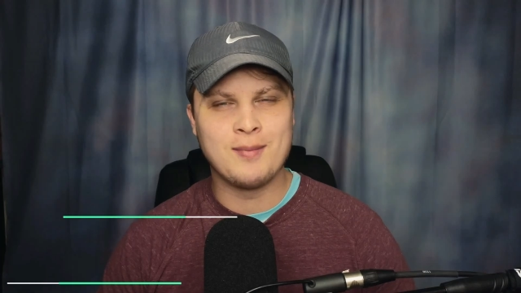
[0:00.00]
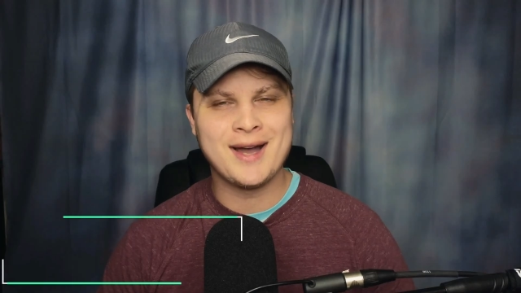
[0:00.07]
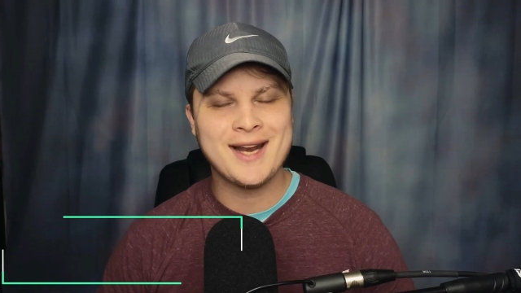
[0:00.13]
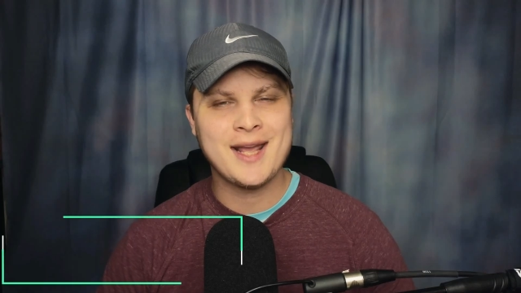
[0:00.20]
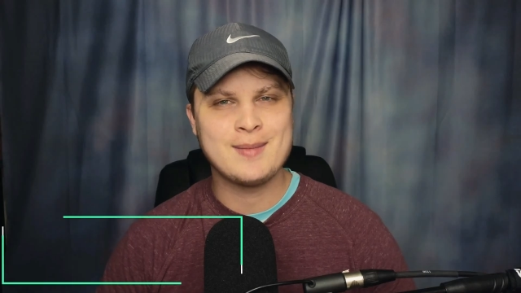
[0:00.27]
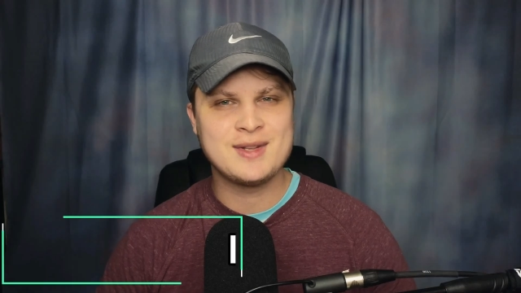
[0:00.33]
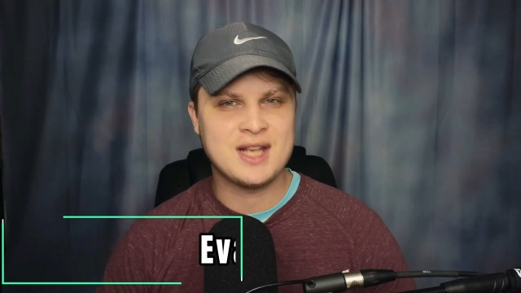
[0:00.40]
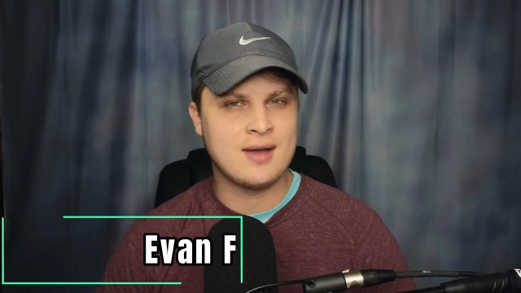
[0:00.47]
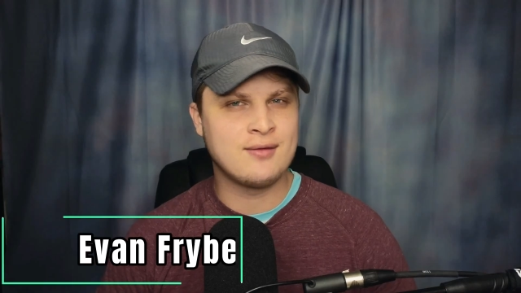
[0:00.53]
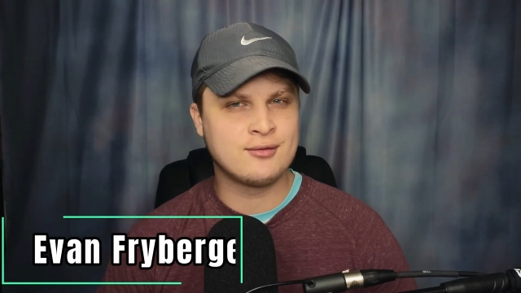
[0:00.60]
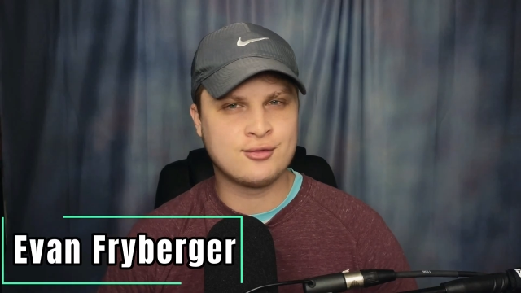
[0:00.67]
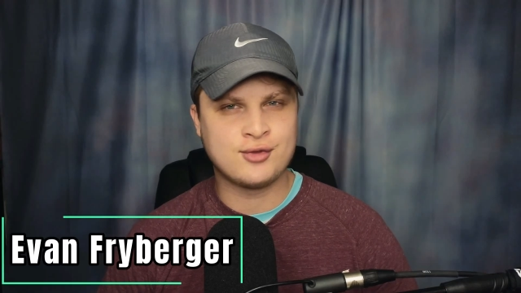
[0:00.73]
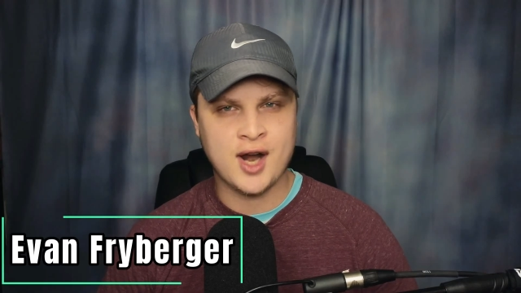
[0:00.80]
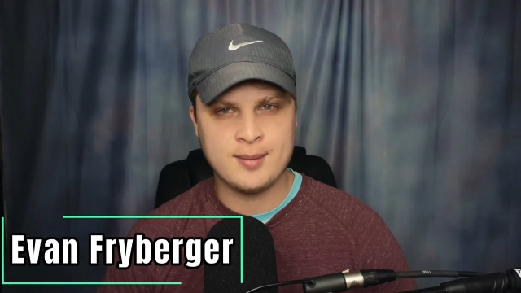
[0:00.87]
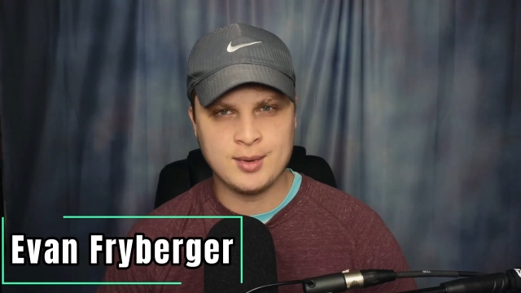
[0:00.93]
my name is Evan
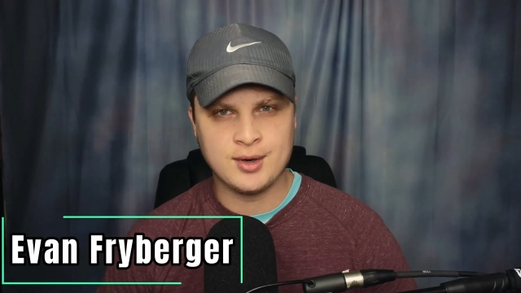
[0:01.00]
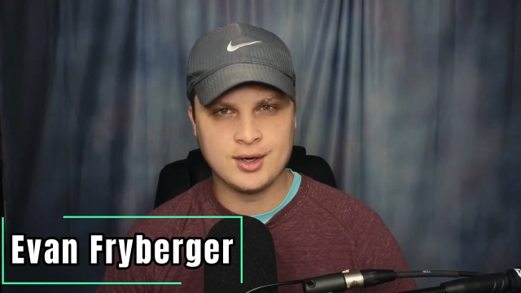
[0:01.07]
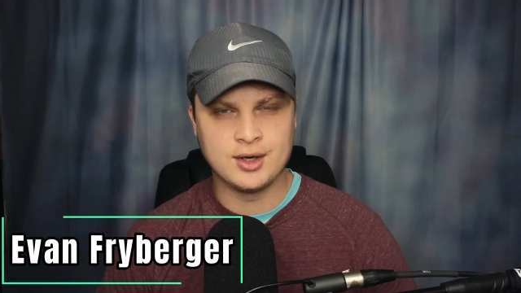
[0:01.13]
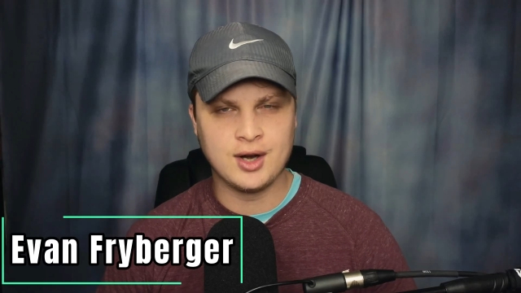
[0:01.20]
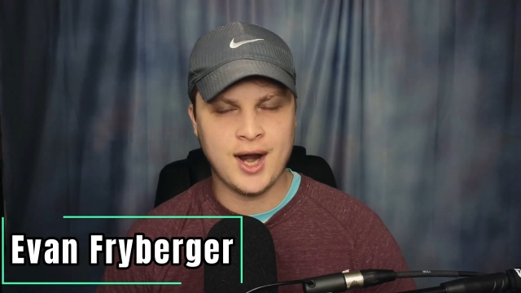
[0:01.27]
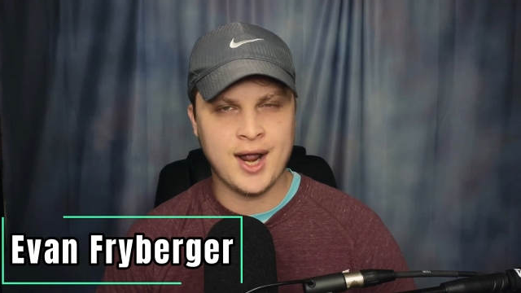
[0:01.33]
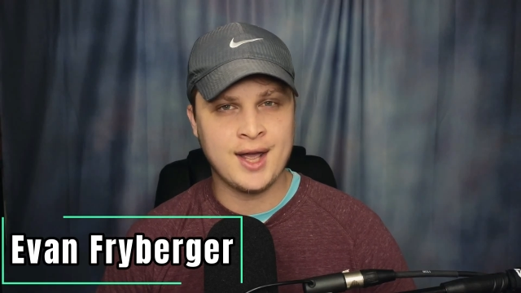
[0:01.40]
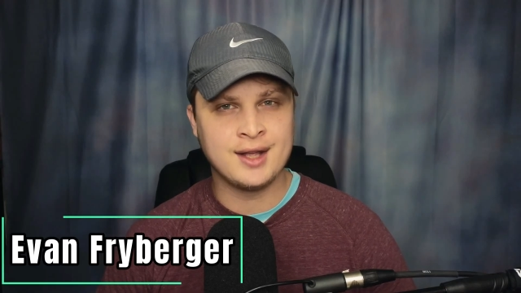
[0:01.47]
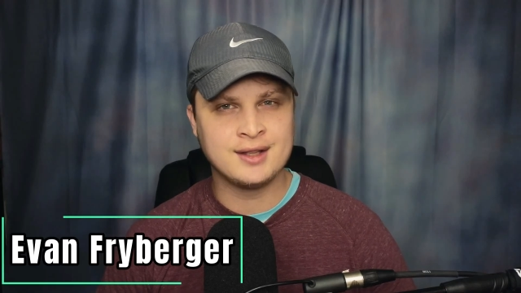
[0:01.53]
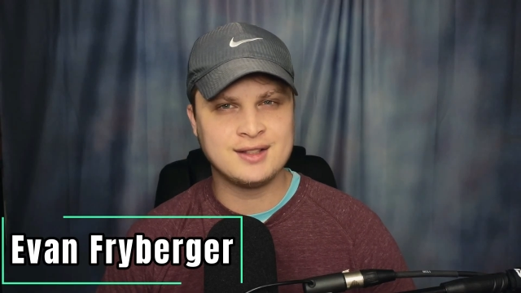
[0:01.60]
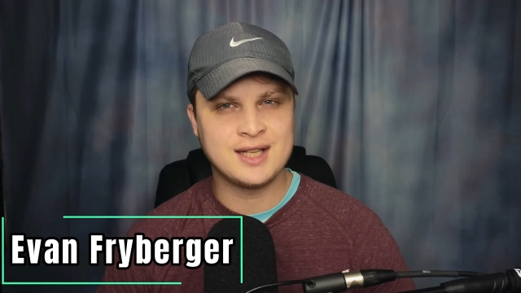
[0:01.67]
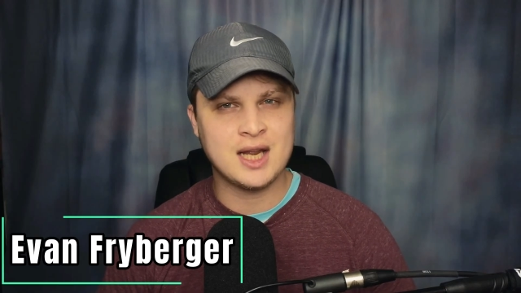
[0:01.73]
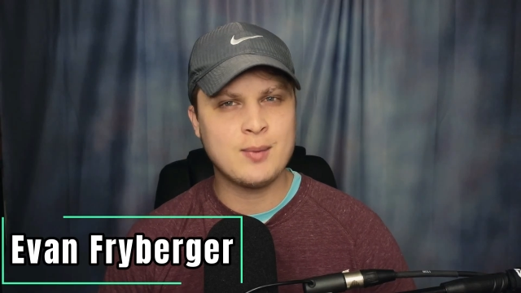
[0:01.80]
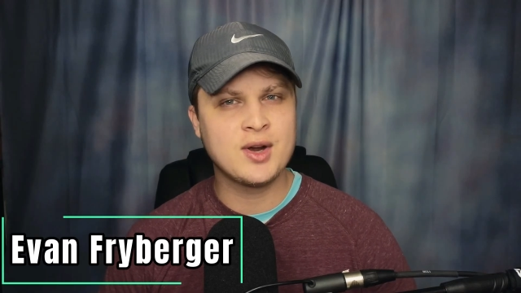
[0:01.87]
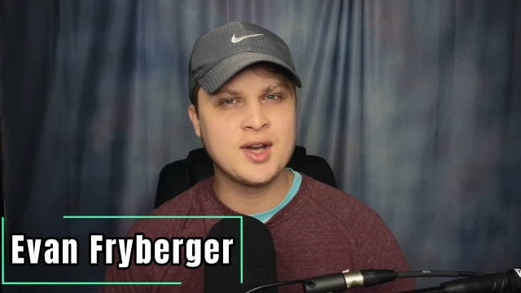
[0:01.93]
Freiberger, and
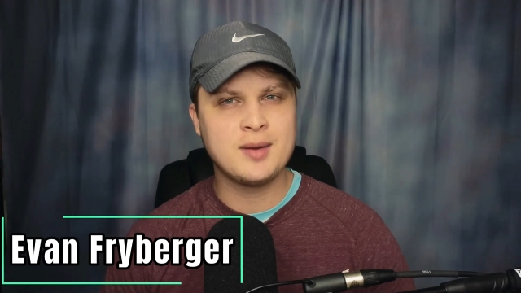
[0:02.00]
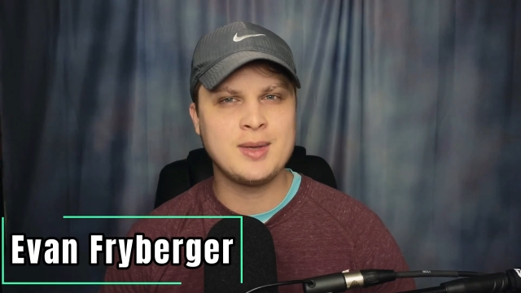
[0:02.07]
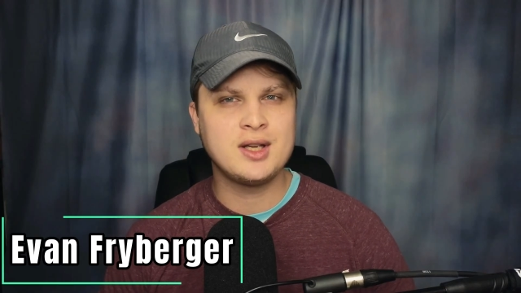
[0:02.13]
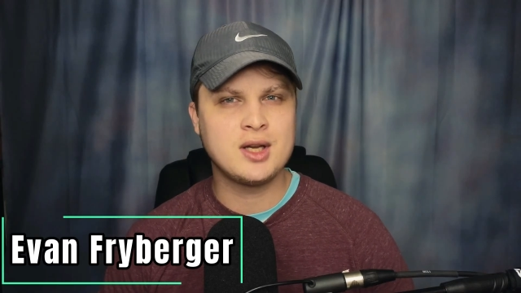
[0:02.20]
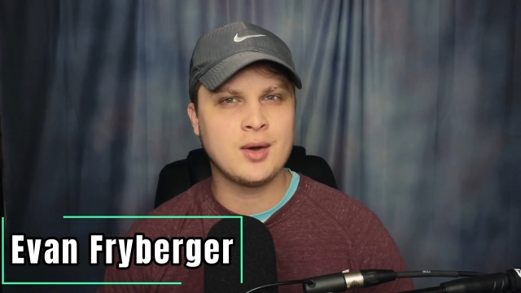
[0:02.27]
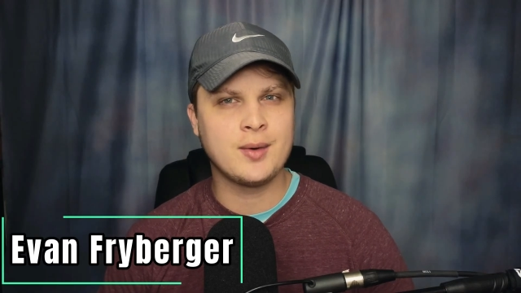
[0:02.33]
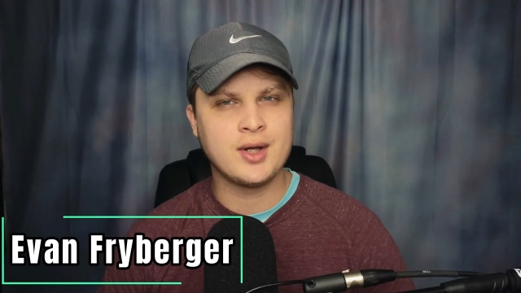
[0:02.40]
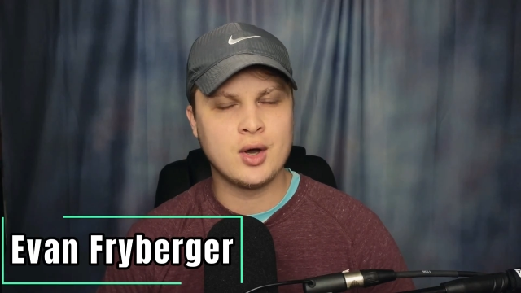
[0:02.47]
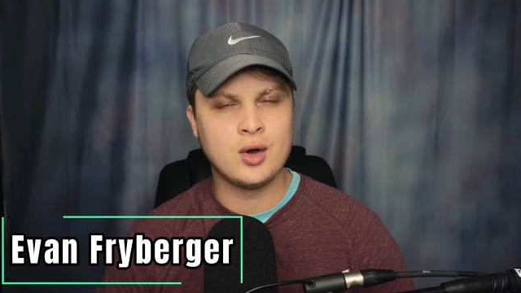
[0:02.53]
today we're going to be going